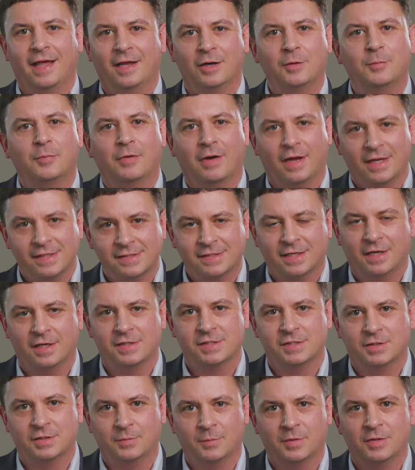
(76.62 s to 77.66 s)
enterprise
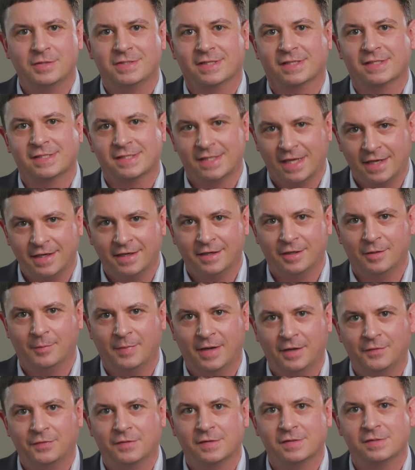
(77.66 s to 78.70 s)
customers excited
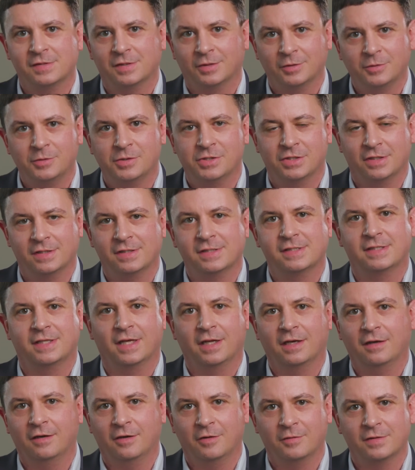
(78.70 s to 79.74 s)
about the solutions
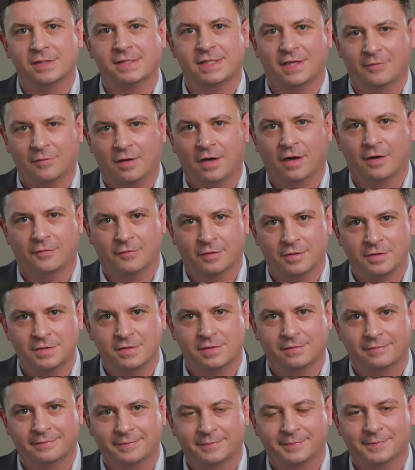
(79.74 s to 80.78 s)
that Odaseva
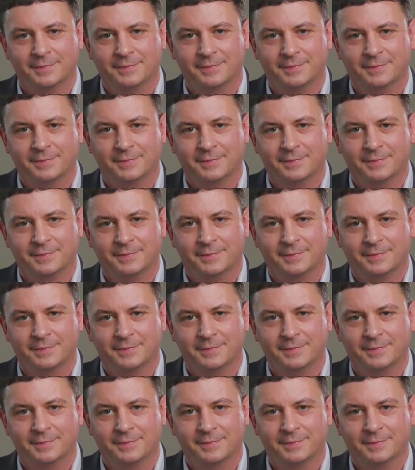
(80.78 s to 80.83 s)
offers?